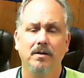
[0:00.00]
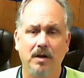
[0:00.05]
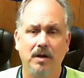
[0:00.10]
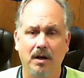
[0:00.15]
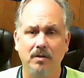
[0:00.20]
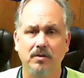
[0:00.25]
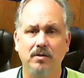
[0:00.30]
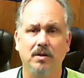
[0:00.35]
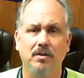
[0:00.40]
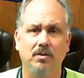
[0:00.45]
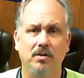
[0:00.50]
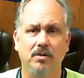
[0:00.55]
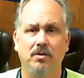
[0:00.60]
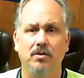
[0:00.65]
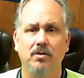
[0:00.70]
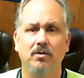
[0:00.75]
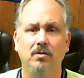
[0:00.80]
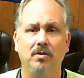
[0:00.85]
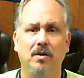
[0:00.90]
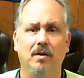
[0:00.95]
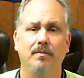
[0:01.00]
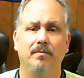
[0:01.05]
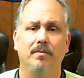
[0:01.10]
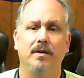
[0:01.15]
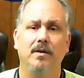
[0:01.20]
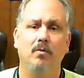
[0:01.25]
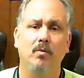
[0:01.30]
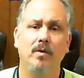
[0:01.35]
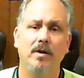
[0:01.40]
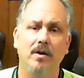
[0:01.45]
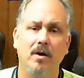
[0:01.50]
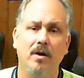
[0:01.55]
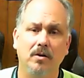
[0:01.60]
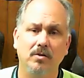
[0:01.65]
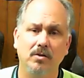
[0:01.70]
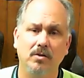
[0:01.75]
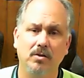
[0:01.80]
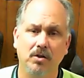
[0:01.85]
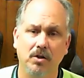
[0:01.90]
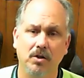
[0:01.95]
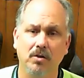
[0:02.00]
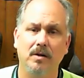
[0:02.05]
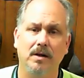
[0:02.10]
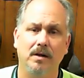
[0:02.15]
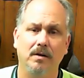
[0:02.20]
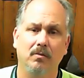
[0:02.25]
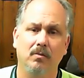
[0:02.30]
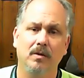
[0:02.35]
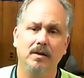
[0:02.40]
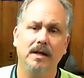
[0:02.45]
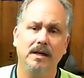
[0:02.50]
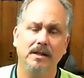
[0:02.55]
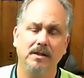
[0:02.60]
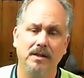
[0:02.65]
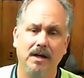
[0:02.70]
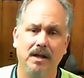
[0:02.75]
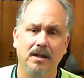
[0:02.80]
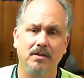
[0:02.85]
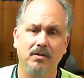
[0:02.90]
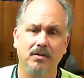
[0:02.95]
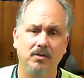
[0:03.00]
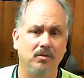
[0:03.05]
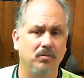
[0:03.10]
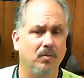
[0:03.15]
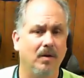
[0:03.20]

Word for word: tells us to do something, we are to do it when they tell us to.